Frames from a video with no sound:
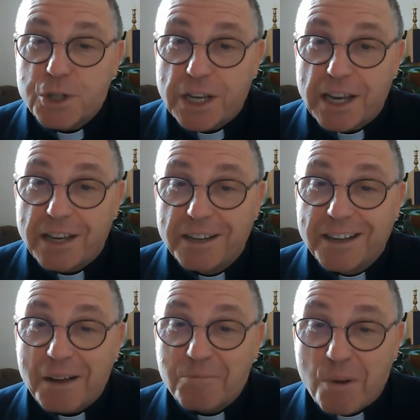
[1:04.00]
tea
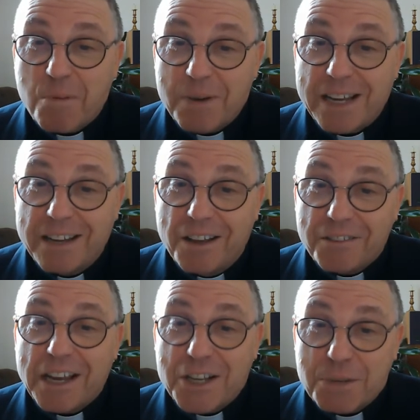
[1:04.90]
and probably
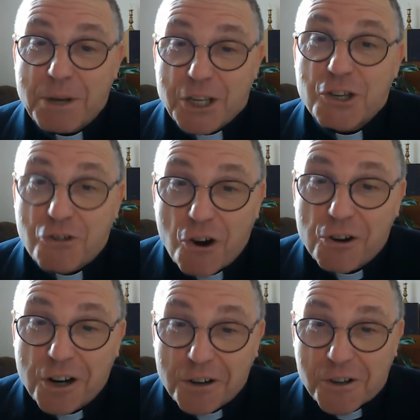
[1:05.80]
things a bit
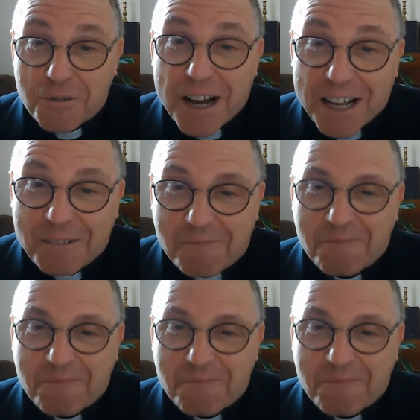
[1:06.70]
stronger as well.